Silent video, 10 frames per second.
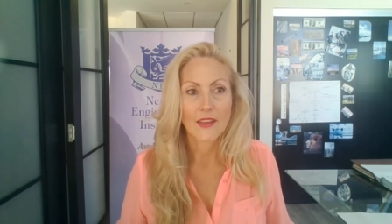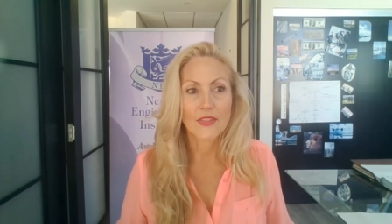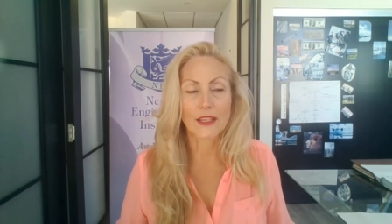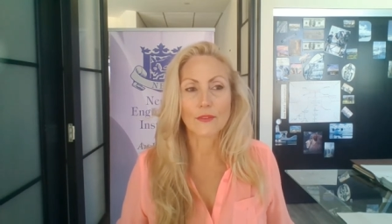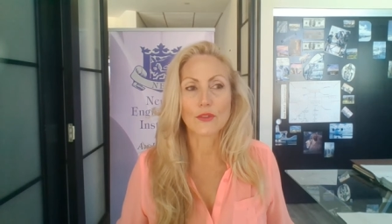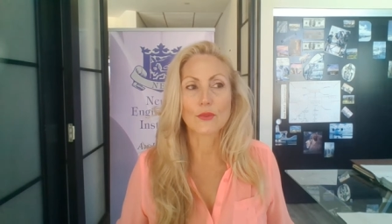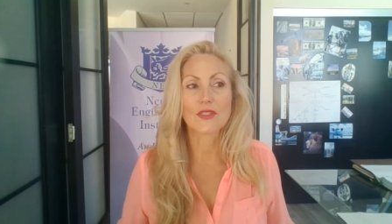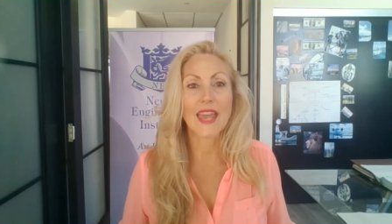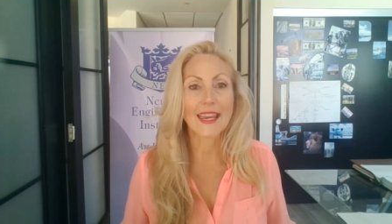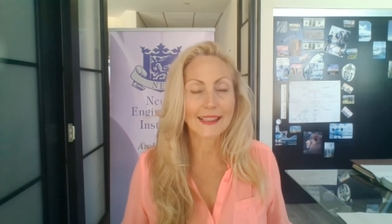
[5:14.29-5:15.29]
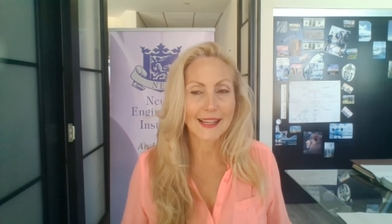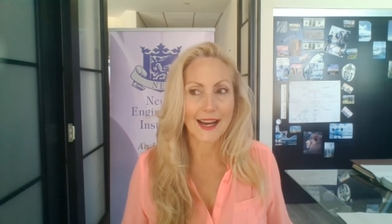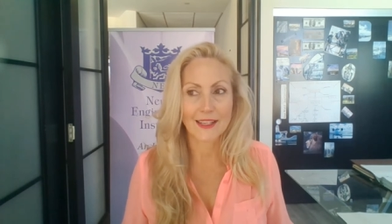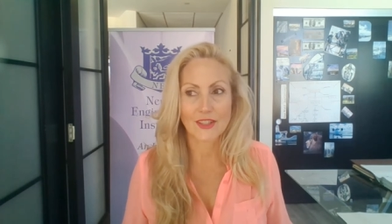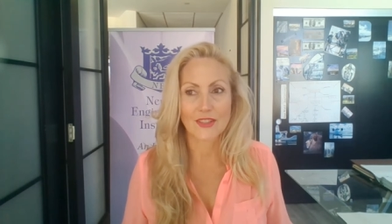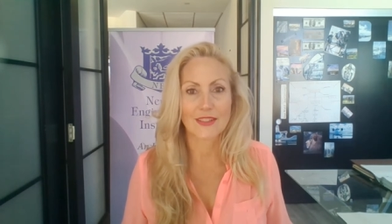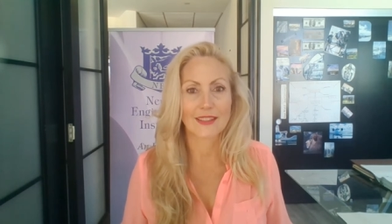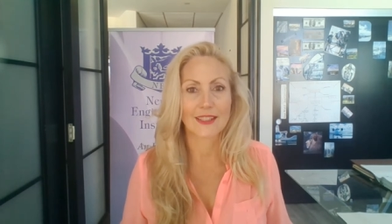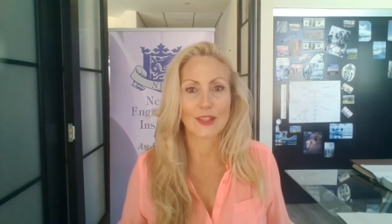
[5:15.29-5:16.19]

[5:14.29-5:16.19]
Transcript: that if you say unconsciously,